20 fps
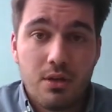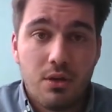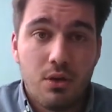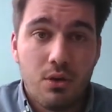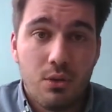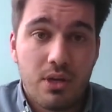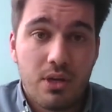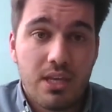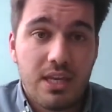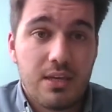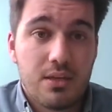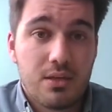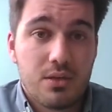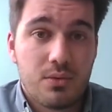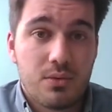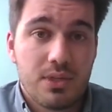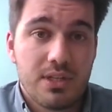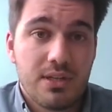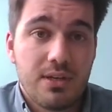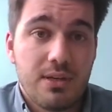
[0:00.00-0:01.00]
look
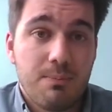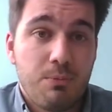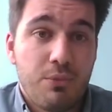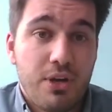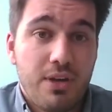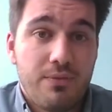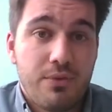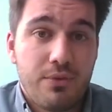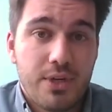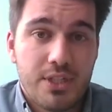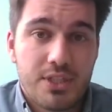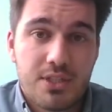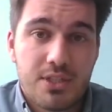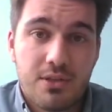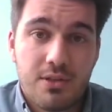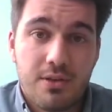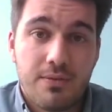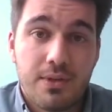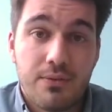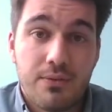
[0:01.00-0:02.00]
into the
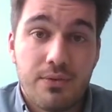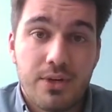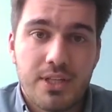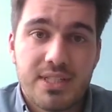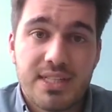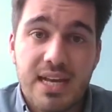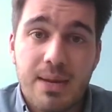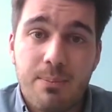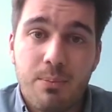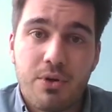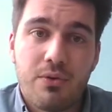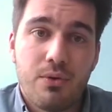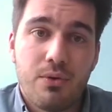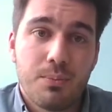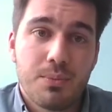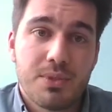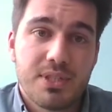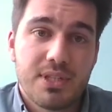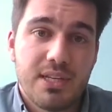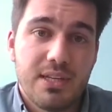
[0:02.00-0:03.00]
preferences of different
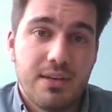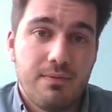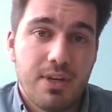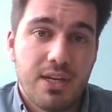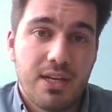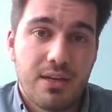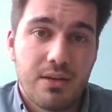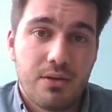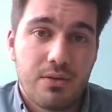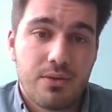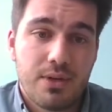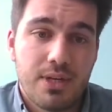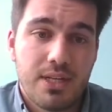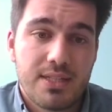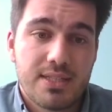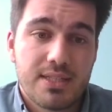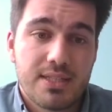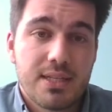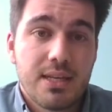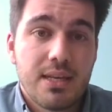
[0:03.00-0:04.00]
subgroups in the
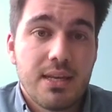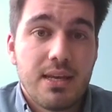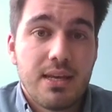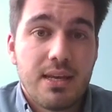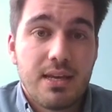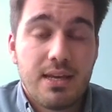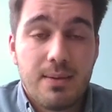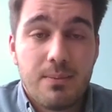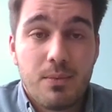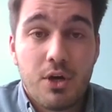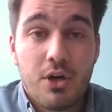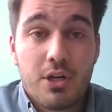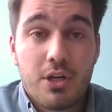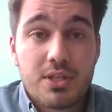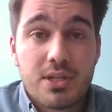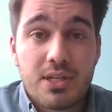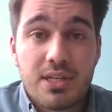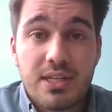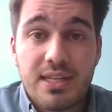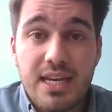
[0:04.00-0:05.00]
countries.
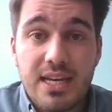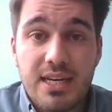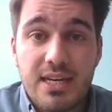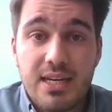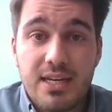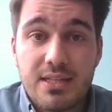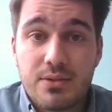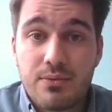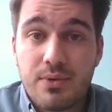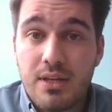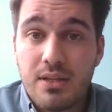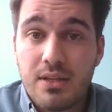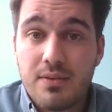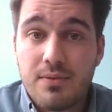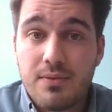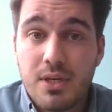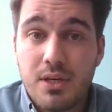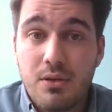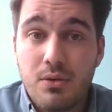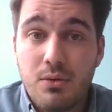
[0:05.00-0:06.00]
Also, the data is
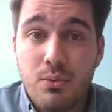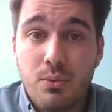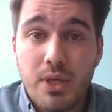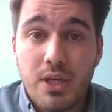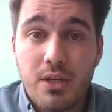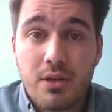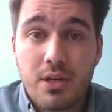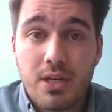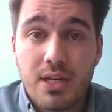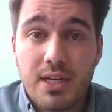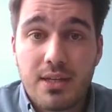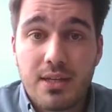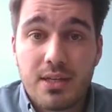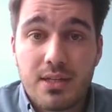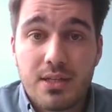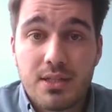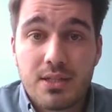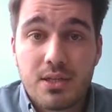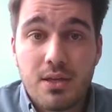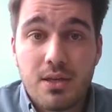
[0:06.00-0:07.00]
relatively new. We
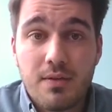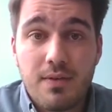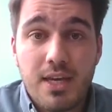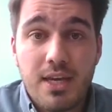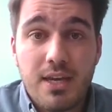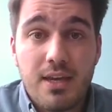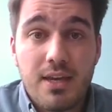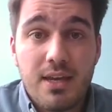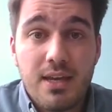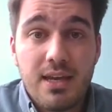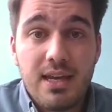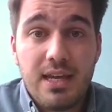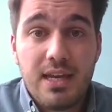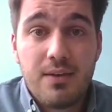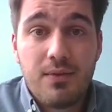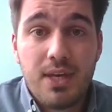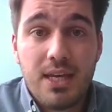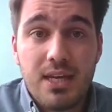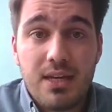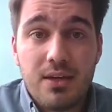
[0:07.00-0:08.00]
conducted the survey
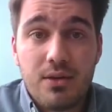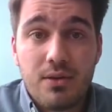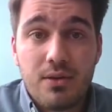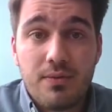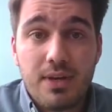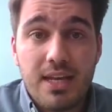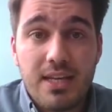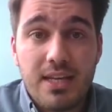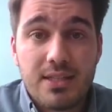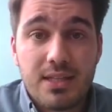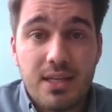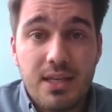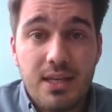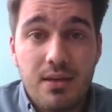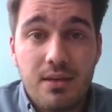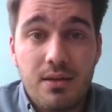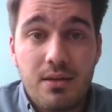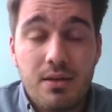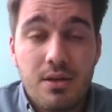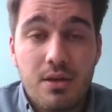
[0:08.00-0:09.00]
at the end of last
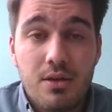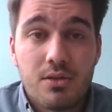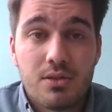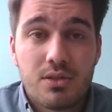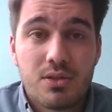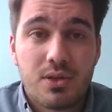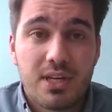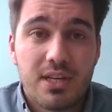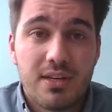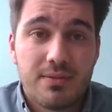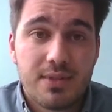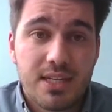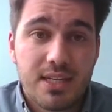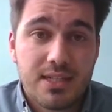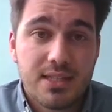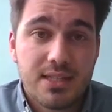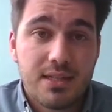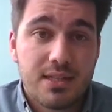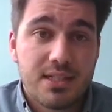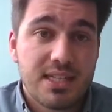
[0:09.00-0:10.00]
year, so it gives
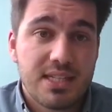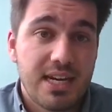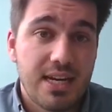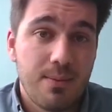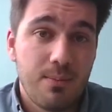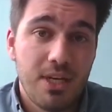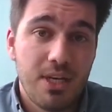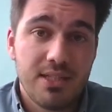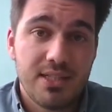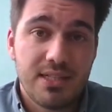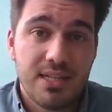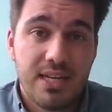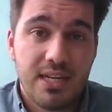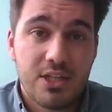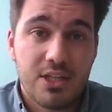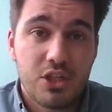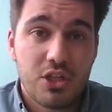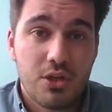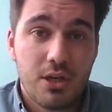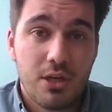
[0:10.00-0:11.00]
us a timely
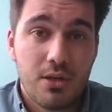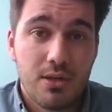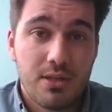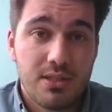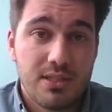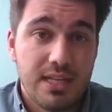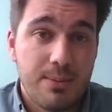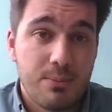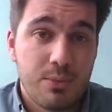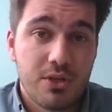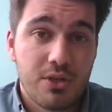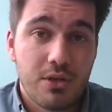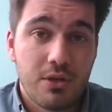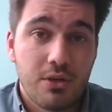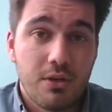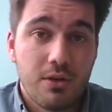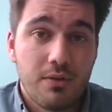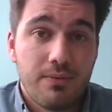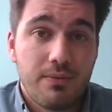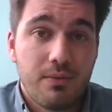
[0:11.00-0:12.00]

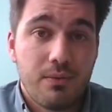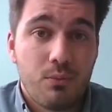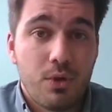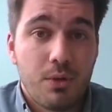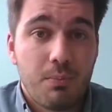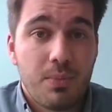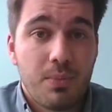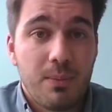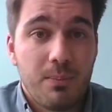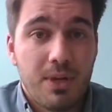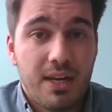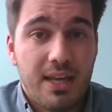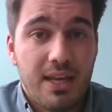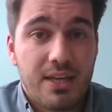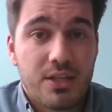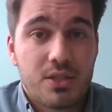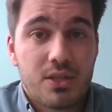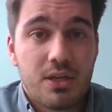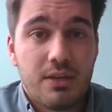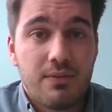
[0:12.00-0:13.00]
snapshot of what people
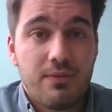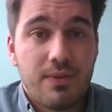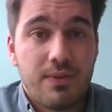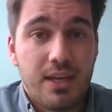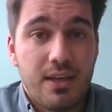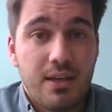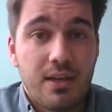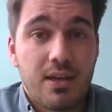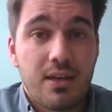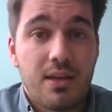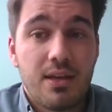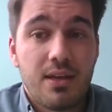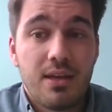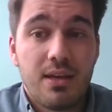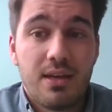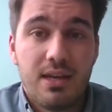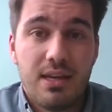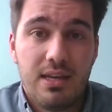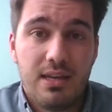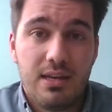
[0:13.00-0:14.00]
actually think
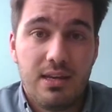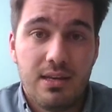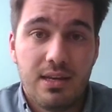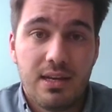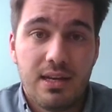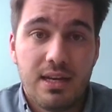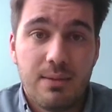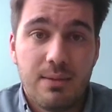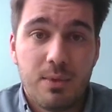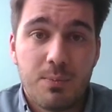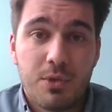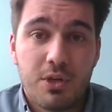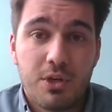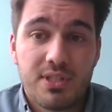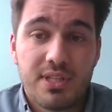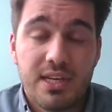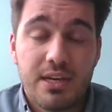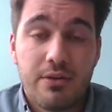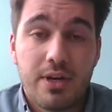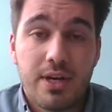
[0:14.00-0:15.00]
in the climate
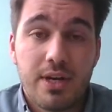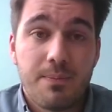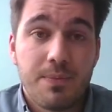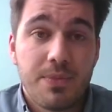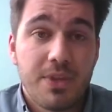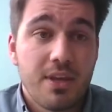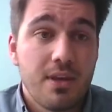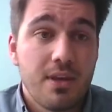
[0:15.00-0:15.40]
policy area.